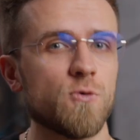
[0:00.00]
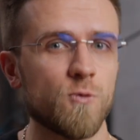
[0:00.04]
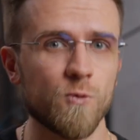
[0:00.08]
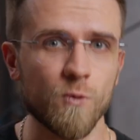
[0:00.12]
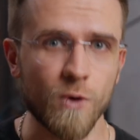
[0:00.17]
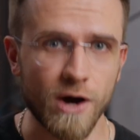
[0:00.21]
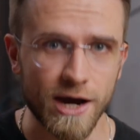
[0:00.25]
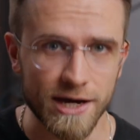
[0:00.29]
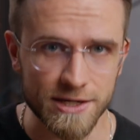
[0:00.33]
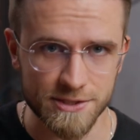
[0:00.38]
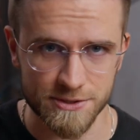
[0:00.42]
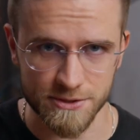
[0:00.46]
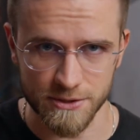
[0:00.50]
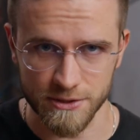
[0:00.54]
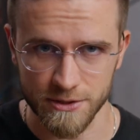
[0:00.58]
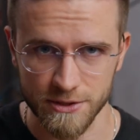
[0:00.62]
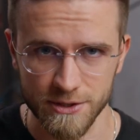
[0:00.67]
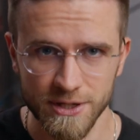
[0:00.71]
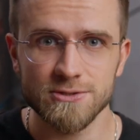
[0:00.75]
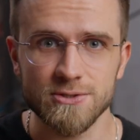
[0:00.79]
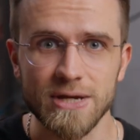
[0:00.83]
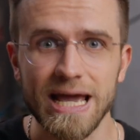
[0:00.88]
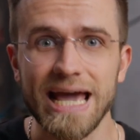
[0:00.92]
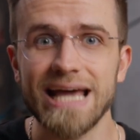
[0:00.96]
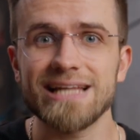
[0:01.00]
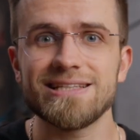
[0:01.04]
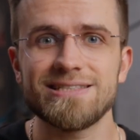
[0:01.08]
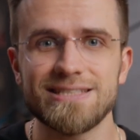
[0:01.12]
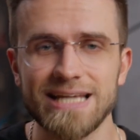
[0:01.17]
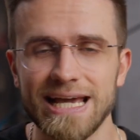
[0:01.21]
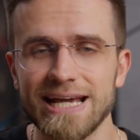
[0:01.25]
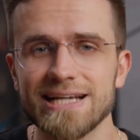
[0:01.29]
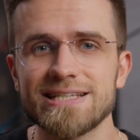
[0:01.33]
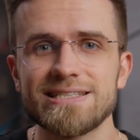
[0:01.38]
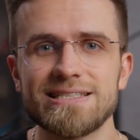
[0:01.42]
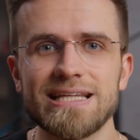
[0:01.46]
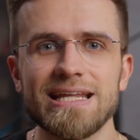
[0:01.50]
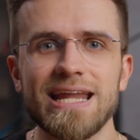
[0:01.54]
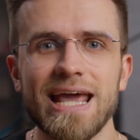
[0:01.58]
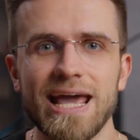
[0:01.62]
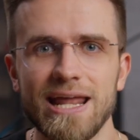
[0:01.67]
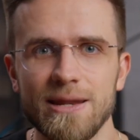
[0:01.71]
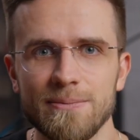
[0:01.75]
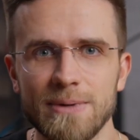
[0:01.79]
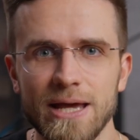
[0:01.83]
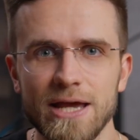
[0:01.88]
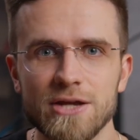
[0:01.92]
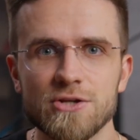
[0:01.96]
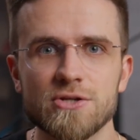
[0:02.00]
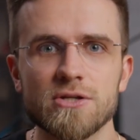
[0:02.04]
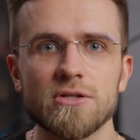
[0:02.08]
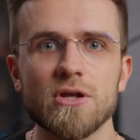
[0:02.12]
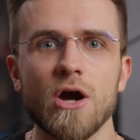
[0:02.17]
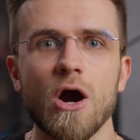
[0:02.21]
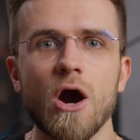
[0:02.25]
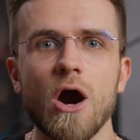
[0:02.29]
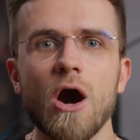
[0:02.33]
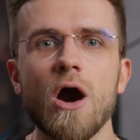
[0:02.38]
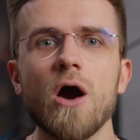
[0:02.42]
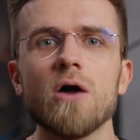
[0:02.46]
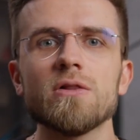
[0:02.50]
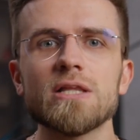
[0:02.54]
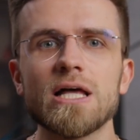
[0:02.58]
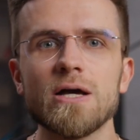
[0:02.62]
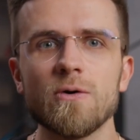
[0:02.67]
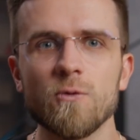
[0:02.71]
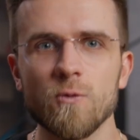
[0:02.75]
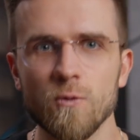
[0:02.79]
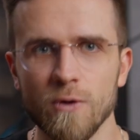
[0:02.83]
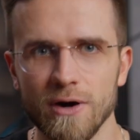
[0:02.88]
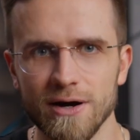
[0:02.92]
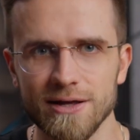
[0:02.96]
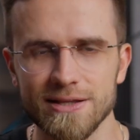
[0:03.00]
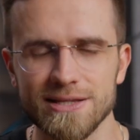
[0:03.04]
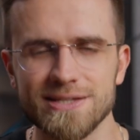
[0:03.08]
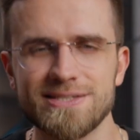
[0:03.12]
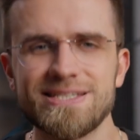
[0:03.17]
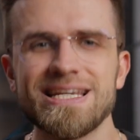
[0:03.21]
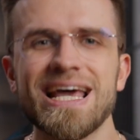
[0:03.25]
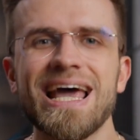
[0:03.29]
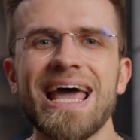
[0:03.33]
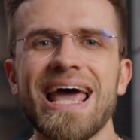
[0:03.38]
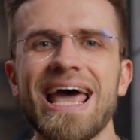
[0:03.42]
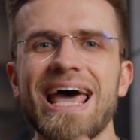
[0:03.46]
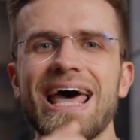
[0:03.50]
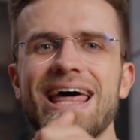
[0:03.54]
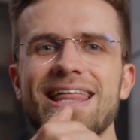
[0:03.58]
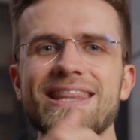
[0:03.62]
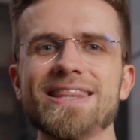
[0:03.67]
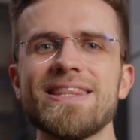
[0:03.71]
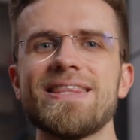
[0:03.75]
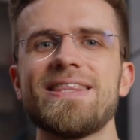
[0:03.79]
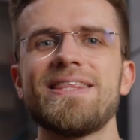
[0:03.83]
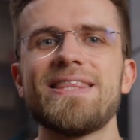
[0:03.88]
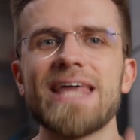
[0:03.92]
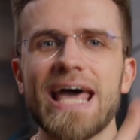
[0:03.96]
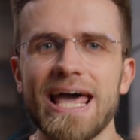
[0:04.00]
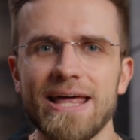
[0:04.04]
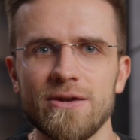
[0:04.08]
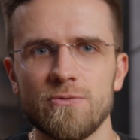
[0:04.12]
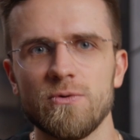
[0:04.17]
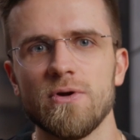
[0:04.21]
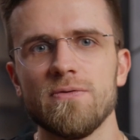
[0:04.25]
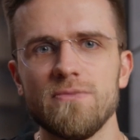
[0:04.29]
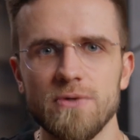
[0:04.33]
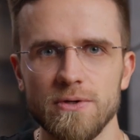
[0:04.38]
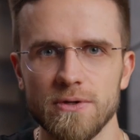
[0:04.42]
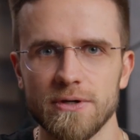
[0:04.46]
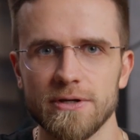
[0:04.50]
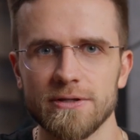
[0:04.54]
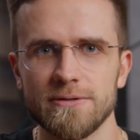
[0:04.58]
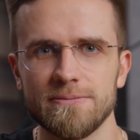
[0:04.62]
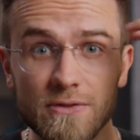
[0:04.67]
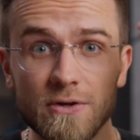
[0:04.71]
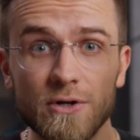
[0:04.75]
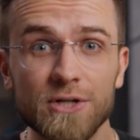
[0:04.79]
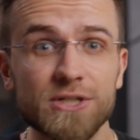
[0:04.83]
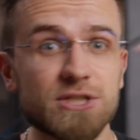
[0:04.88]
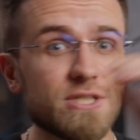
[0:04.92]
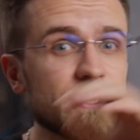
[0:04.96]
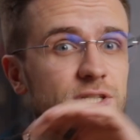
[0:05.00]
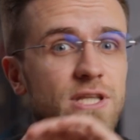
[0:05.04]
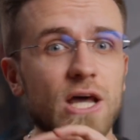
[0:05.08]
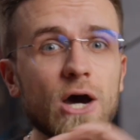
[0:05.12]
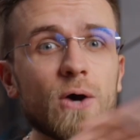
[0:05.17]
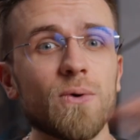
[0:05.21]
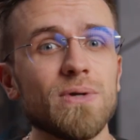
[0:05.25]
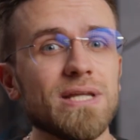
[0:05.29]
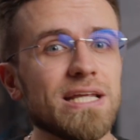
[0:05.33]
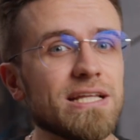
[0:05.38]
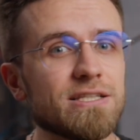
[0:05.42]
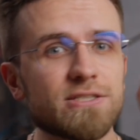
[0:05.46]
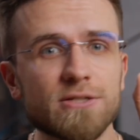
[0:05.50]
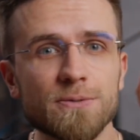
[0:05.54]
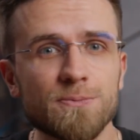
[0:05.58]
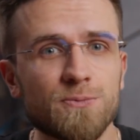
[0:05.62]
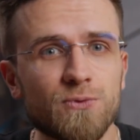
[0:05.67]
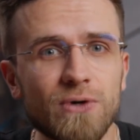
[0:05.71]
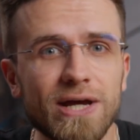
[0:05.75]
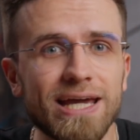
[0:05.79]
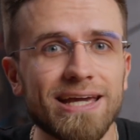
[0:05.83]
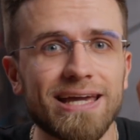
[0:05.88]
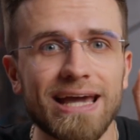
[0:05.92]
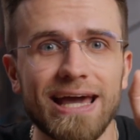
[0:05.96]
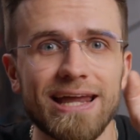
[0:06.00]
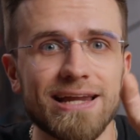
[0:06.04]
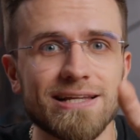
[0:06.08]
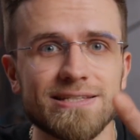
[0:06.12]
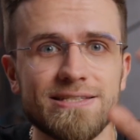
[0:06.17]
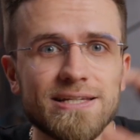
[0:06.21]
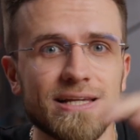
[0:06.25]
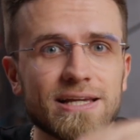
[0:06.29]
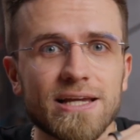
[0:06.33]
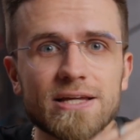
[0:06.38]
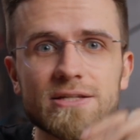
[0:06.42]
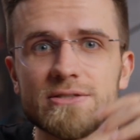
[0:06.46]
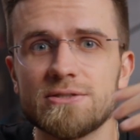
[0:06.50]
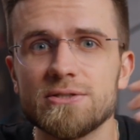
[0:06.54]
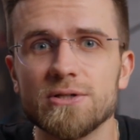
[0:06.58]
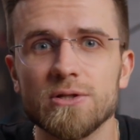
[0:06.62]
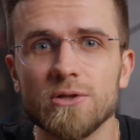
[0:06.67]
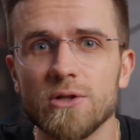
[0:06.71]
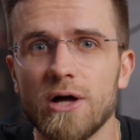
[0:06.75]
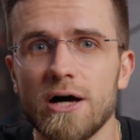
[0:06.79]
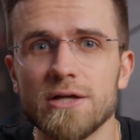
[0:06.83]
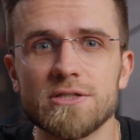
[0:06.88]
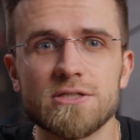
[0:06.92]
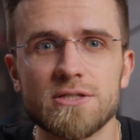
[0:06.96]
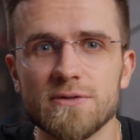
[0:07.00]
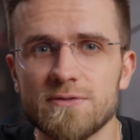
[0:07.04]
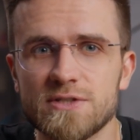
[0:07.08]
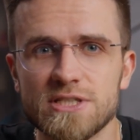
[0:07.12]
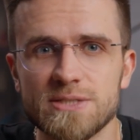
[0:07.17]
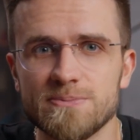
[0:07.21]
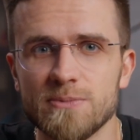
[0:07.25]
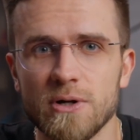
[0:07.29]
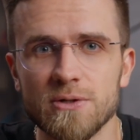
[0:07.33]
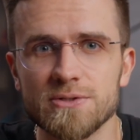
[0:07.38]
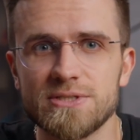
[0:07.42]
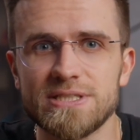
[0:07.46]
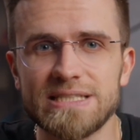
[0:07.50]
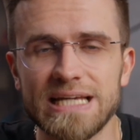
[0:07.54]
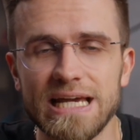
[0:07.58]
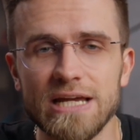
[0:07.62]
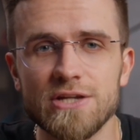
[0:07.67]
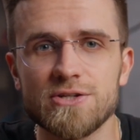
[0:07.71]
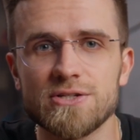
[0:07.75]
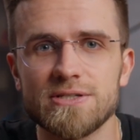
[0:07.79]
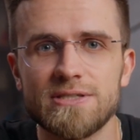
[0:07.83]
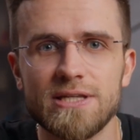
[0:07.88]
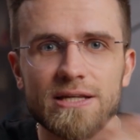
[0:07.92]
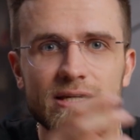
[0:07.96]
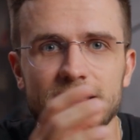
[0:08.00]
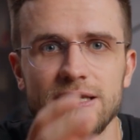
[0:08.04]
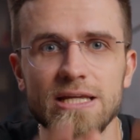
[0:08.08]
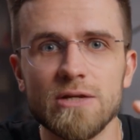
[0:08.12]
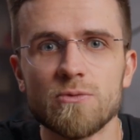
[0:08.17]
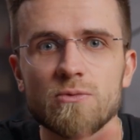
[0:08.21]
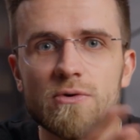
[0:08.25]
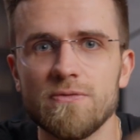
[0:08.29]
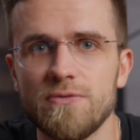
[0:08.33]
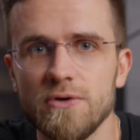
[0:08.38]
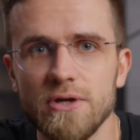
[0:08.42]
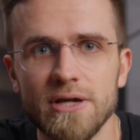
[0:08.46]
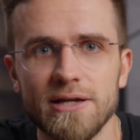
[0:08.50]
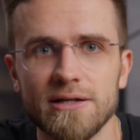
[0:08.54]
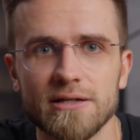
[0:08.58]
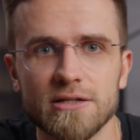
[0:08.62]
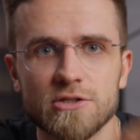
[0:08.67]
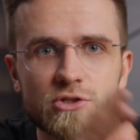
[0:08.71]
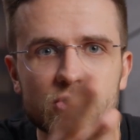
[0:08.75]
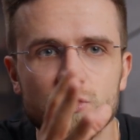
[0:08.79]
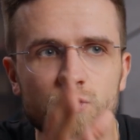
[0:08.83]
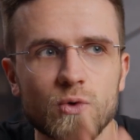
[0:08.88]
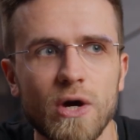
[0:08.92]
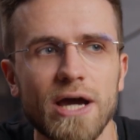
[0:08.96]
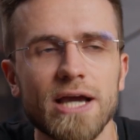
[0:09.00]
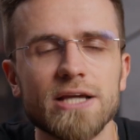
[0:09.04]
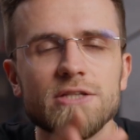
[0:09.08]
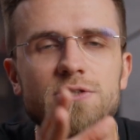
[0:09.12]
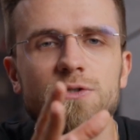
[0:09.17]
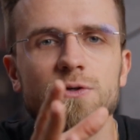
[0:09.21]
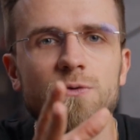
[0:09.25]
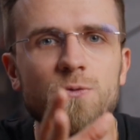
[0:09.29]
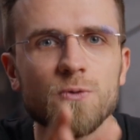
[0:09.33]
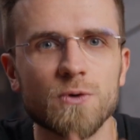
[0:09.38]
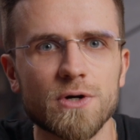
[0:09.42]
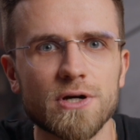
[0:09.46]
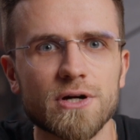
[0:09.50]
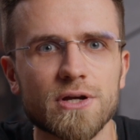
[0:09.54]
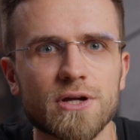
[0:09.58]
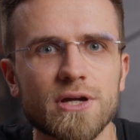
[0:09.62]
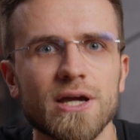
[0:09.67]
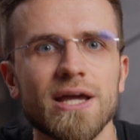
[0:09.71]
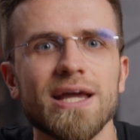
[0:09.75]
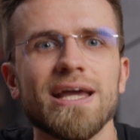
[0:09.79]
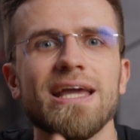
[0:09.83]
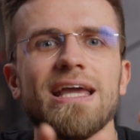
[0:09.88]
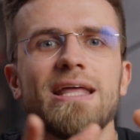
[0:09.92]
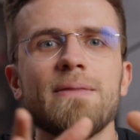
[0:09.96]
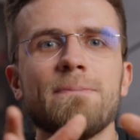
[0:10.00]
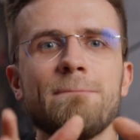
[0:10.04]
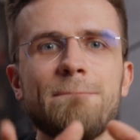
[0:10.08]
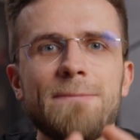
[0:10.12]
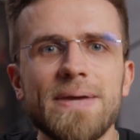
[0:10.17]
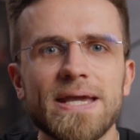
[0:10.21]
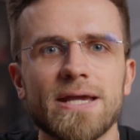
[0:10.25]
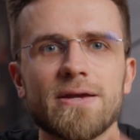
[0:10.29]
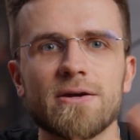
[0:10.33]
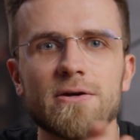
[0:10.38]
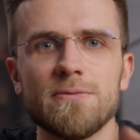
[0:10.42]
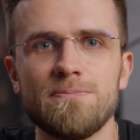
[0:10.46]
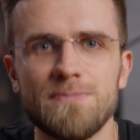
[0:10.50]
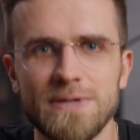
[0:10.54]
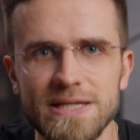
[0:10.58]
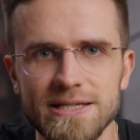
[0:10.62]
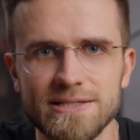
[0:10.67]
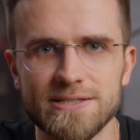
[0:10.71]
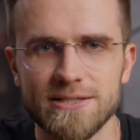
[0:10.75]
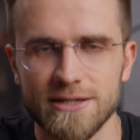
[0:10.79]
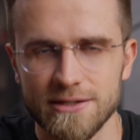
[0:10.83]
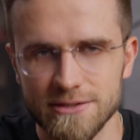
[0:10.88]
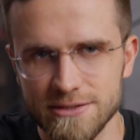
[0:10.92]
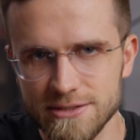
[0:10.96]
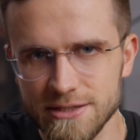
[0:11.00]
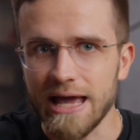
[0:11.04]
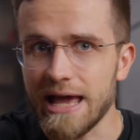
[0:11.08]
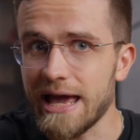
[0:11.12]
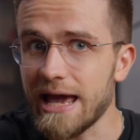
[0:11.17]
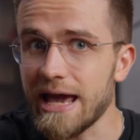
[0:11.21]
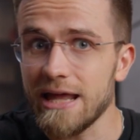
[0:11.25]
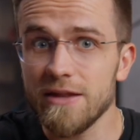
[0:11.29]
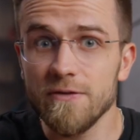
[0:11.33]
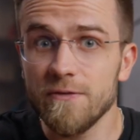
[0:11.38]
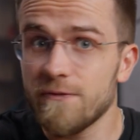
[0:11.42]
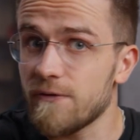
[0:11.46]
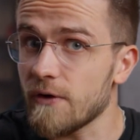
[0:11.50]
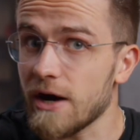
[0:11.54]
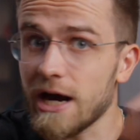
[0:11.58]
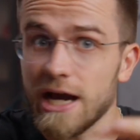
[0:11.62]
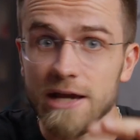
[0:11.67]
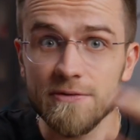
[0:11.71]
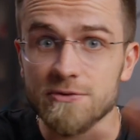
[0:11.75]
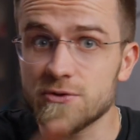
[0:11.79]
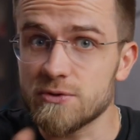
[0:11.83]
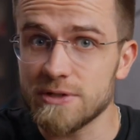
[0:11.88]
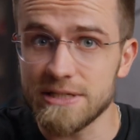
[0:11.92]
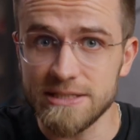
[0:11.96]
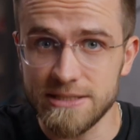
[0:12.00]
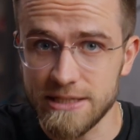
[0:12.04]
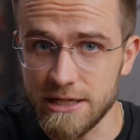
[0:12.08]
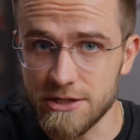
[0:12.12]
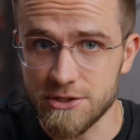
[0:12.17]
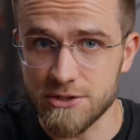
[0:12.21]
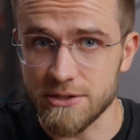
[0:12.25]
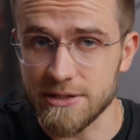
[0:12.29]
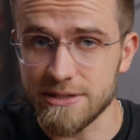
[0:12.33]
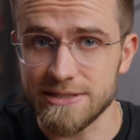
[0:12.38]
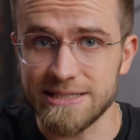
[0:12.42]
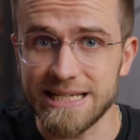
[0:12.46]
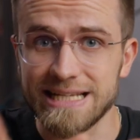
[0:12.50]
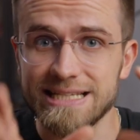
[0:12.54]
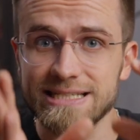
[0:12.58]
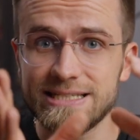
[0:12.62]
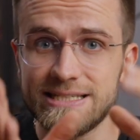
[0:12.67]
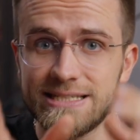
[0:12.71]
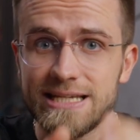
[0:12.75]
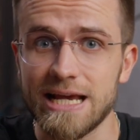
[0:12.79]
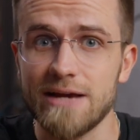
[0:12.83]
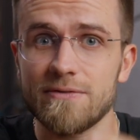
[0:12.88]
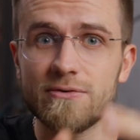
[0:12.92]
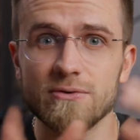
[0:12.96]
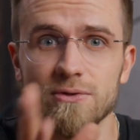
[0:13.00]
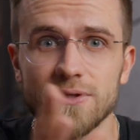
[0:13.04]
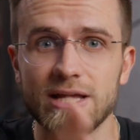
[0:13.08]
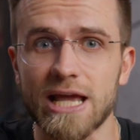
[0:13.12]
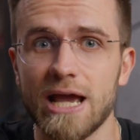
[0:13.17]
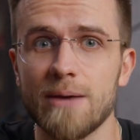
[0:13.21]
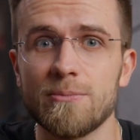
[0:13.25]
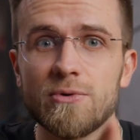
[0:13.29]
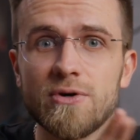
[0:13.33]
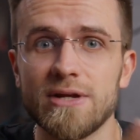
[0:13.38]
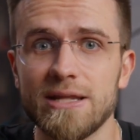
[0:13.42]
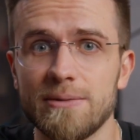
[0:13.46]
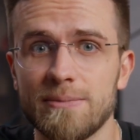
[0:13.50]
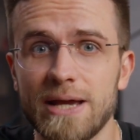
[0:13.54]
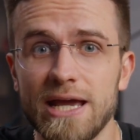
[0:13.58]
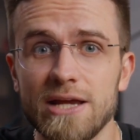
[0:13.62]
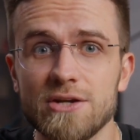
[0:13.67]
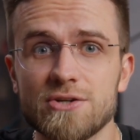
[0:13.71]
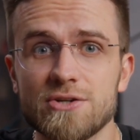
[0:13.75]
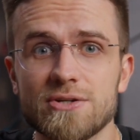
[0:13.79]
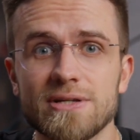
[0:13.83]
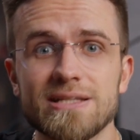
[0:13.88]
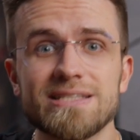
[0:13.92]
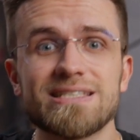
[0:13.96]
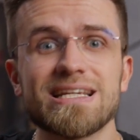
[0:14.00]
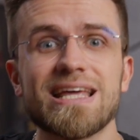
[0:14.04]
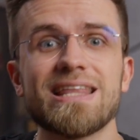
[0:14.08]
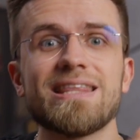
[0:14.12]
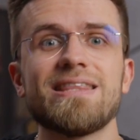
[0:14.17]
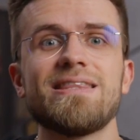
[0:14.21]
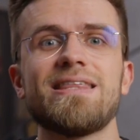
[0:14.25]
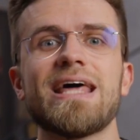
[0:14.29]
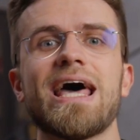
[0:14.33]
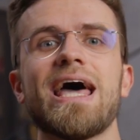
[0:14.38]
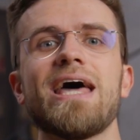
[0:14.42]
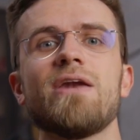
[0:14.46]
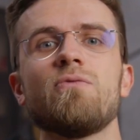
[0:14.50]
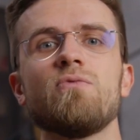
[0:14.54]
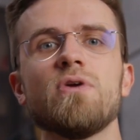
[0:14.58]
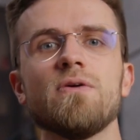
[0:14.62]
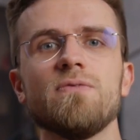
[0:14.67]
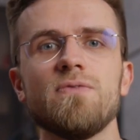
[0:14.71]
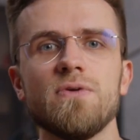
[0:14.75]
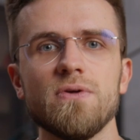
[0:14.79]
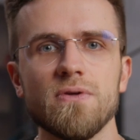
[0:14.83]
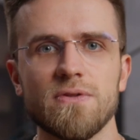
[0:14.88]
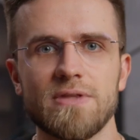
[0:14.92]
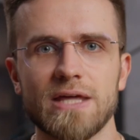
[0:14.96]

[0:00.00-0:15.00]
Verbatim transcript: wiser to add text and animation all at once and then review it. There is no need to break editing into lots of small stages that need reviewing. Try to work in bigger pieces. Add five transitions and several camera animations, then then review